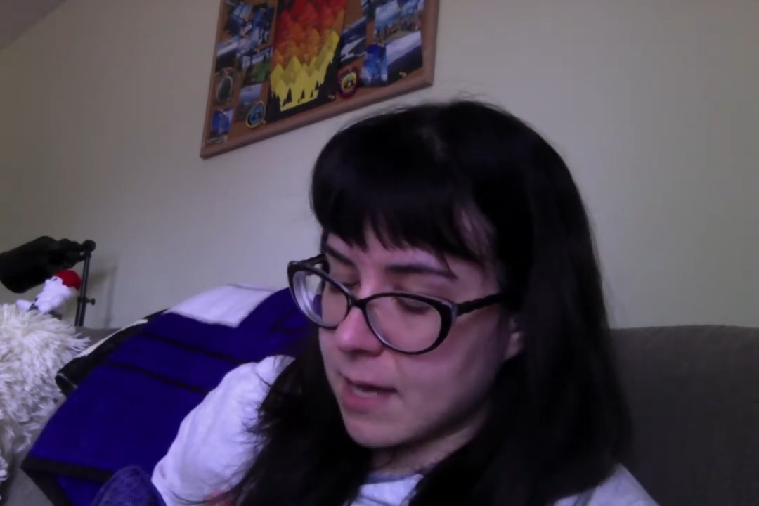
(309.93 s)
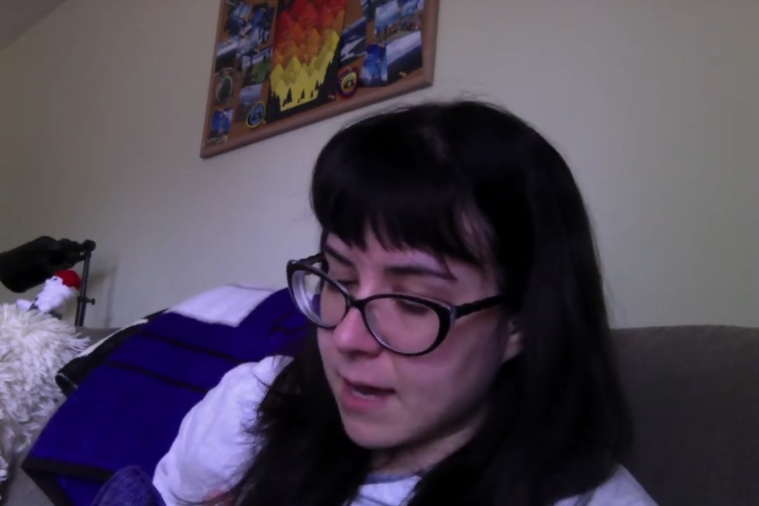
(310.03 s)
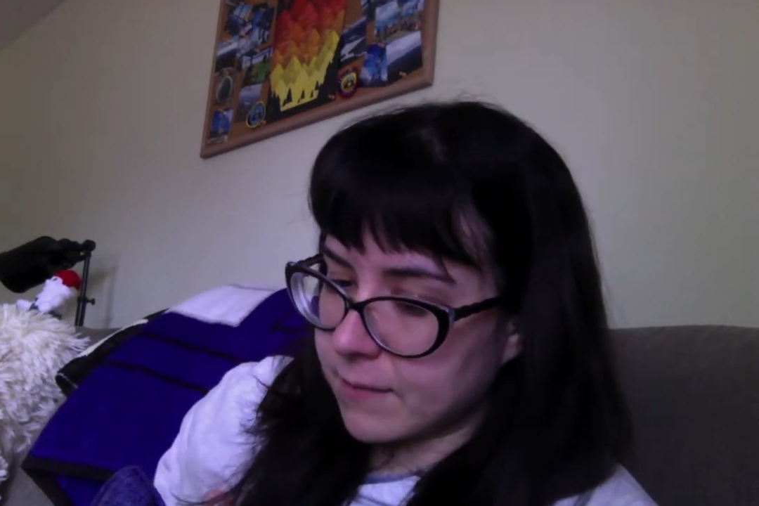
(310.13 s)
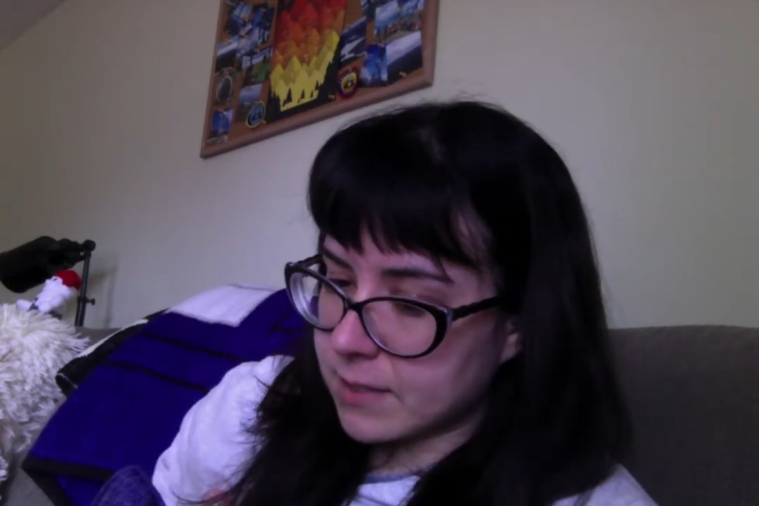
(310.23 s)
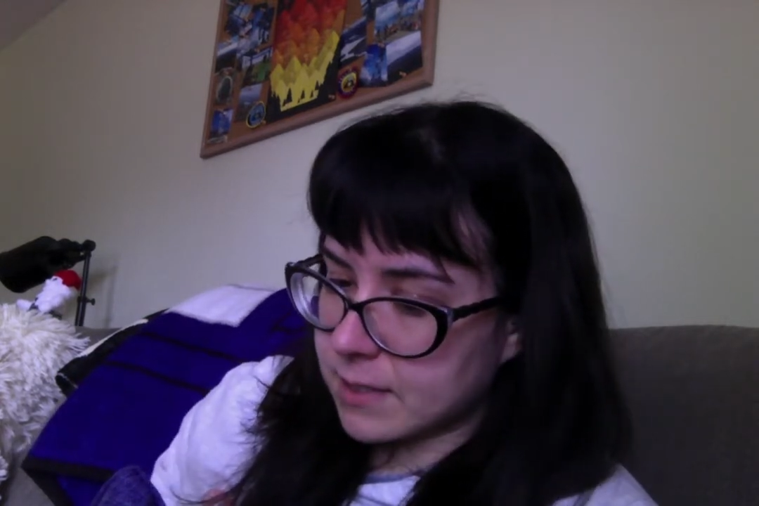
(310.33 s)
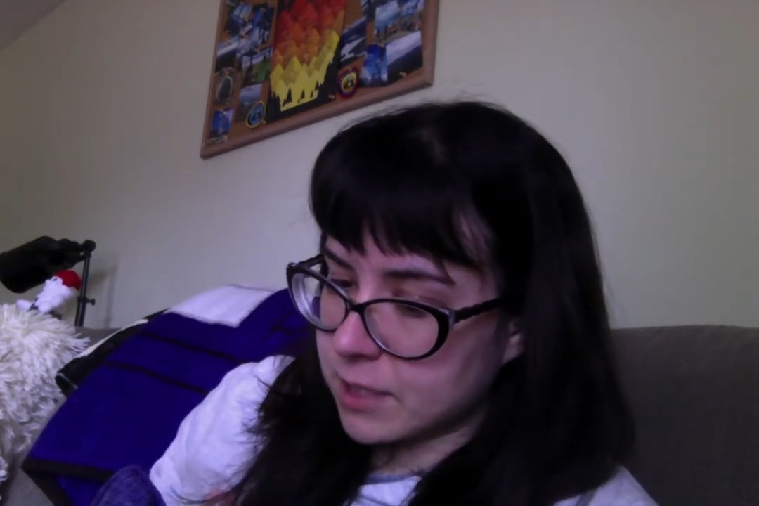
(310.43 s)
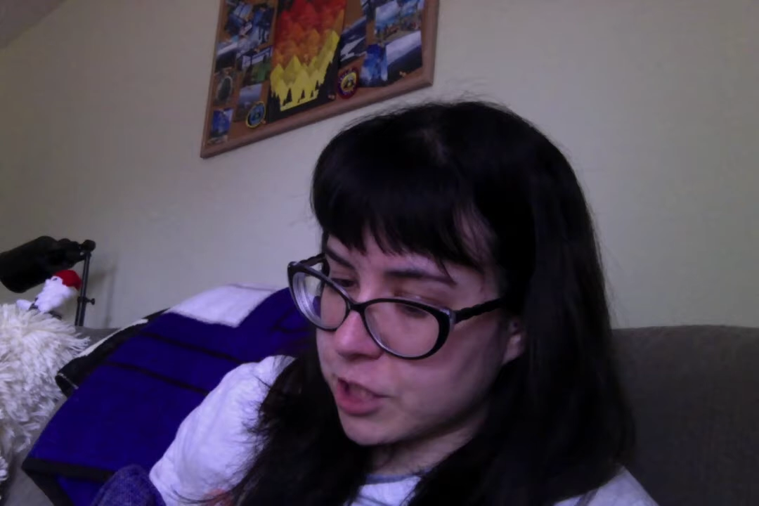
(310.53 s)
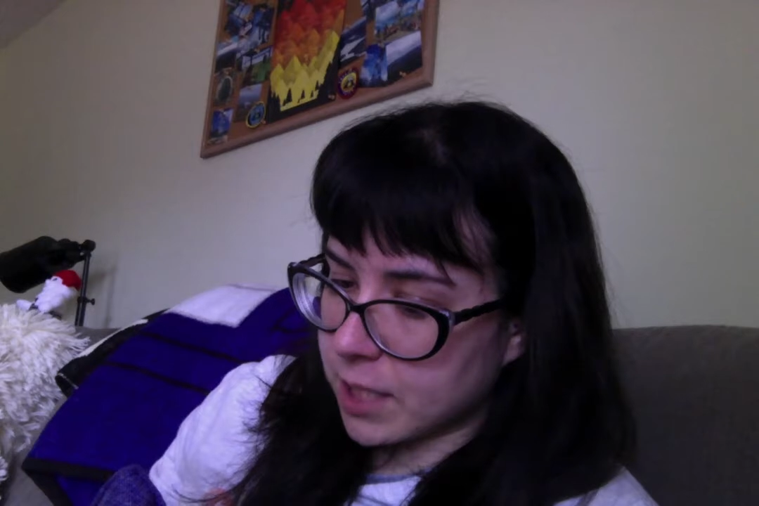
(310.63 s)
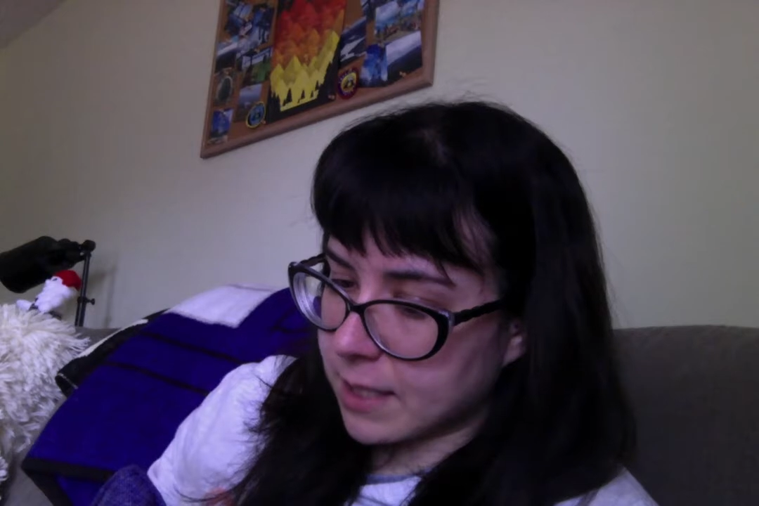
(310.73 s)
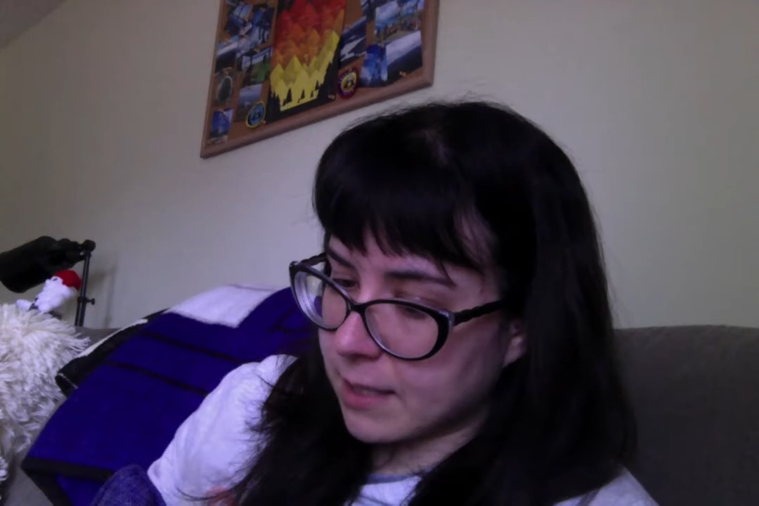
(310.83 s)
obviously
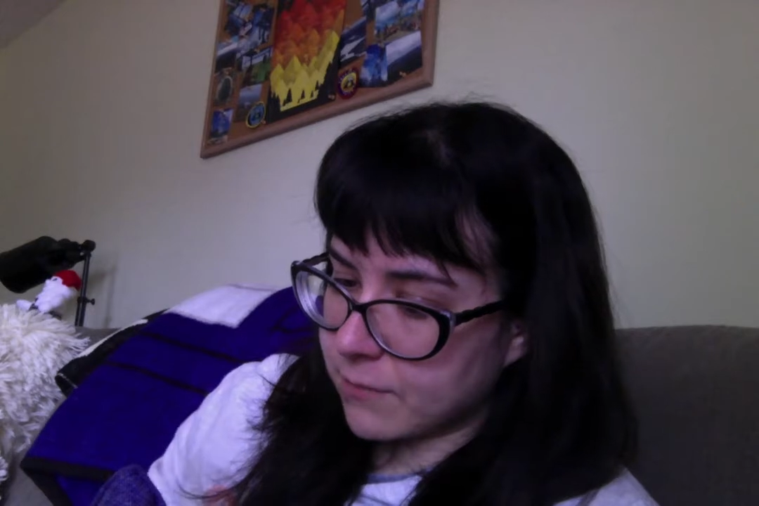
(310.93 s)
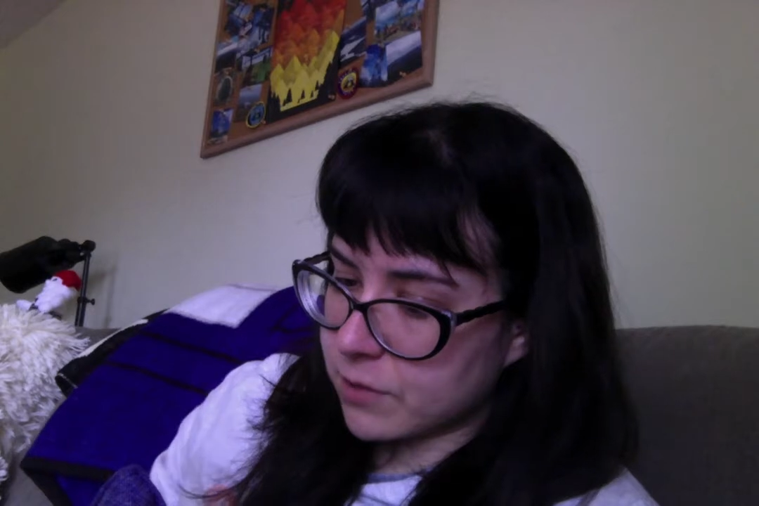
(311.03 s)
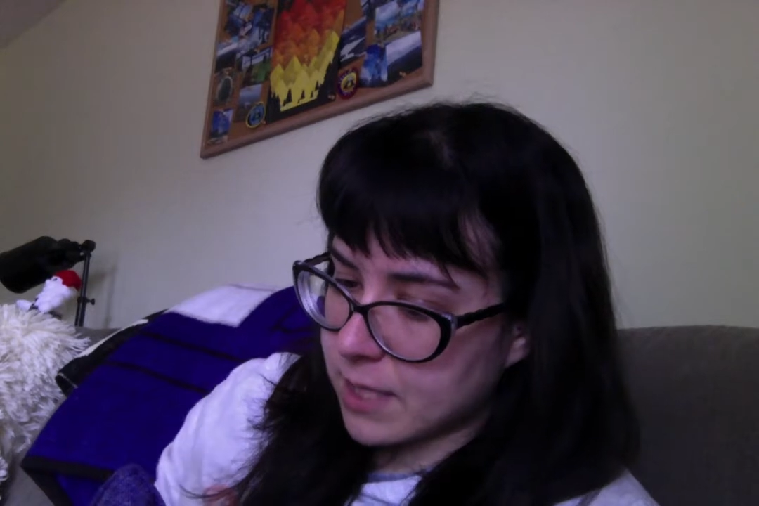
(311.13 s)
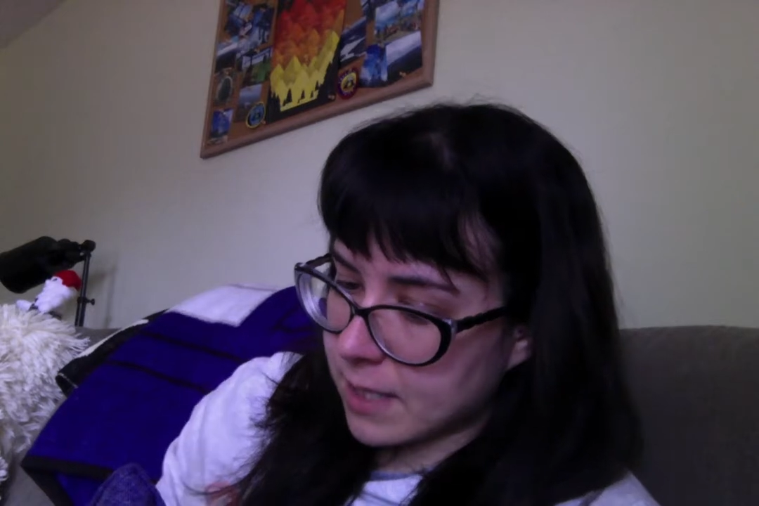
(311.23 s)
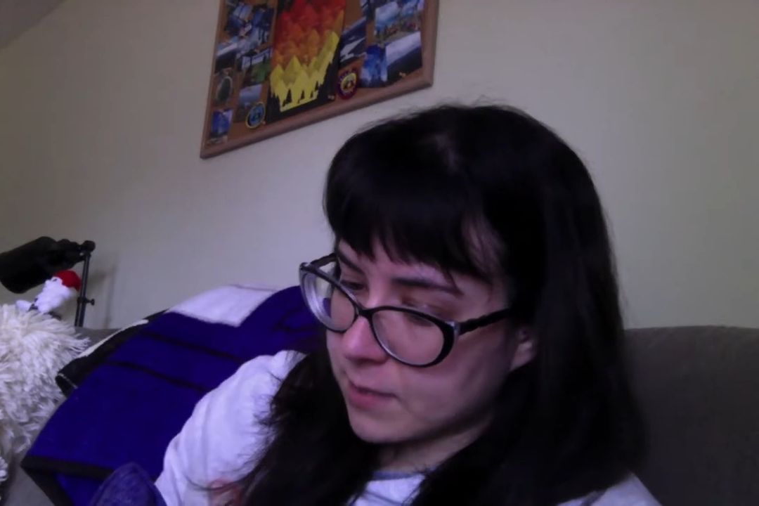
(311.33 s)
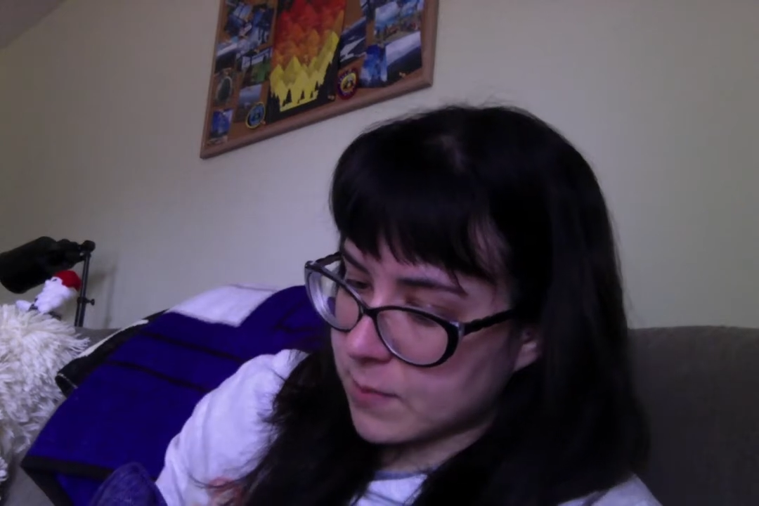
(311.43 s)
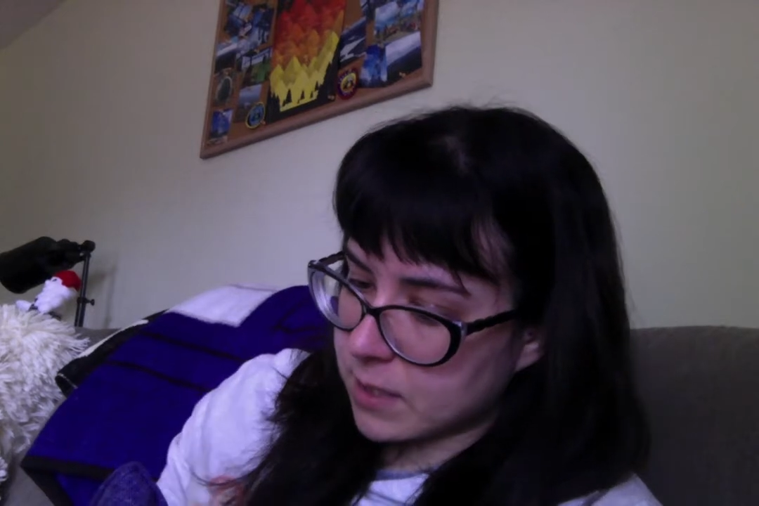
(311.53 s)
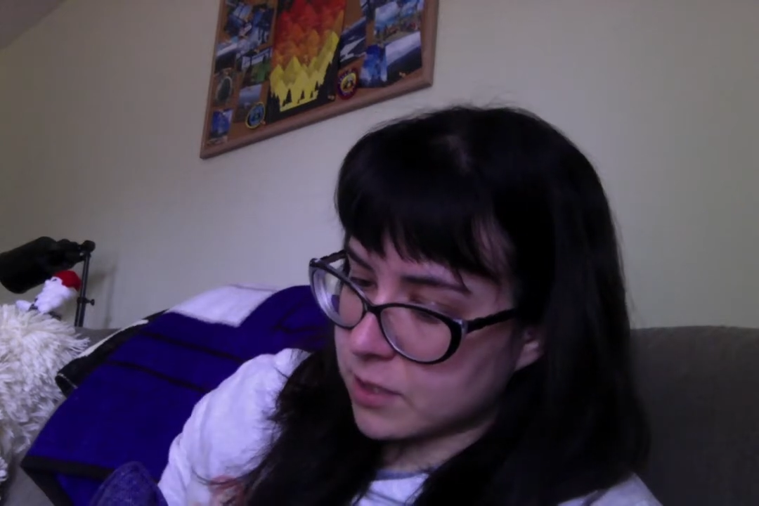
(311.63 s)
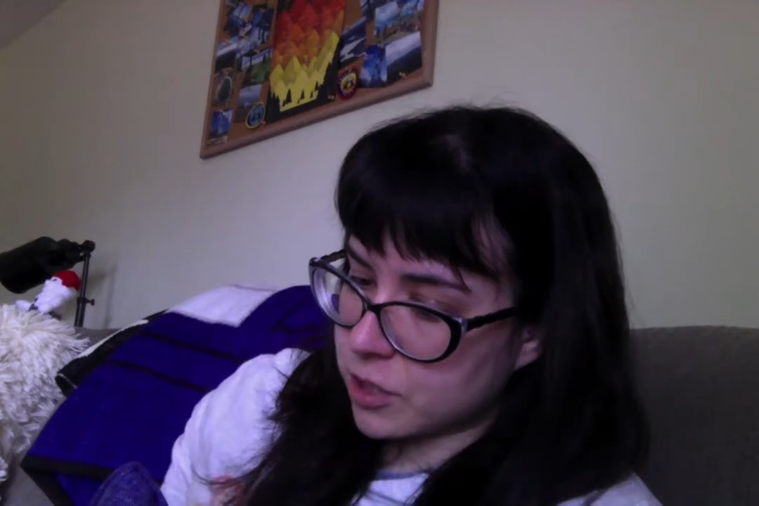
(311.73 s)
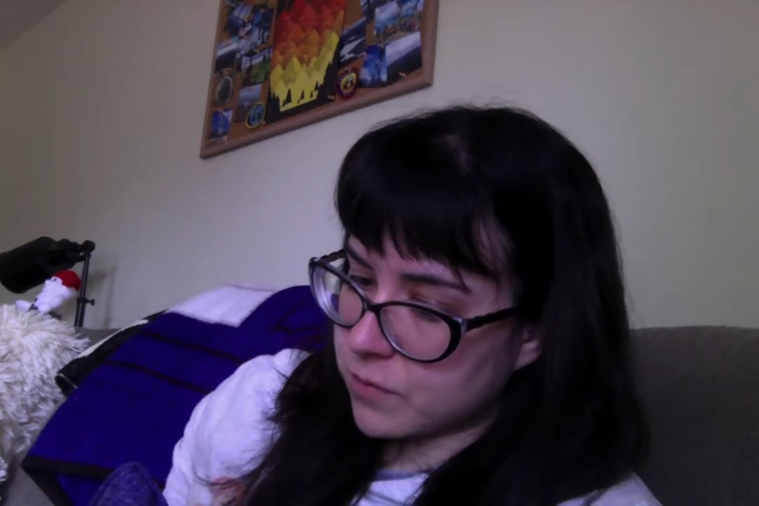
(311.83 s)
checking it for text
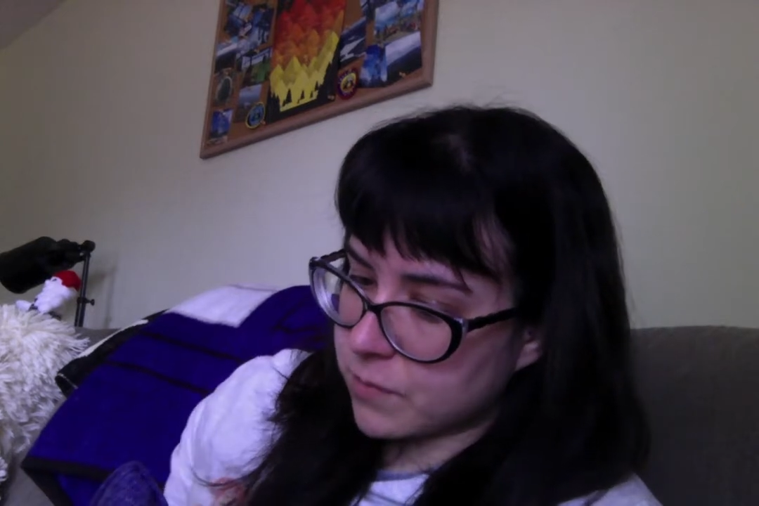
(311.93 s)
messages